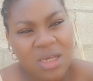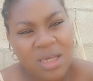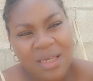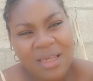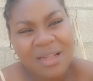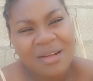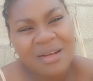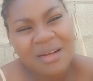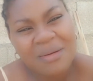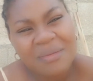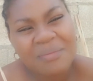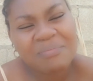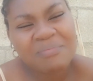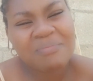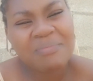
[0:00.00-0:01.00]
You know,
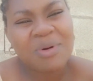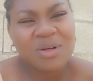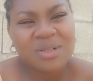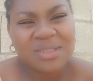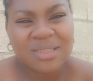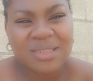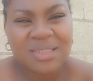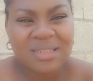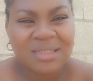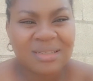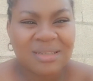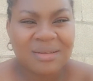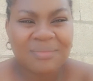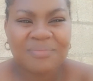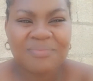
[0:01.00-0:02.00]
but
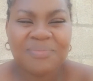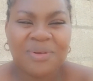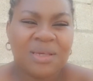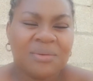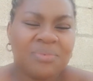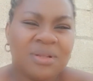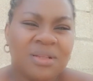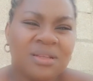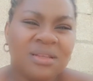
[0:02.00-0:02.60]
people,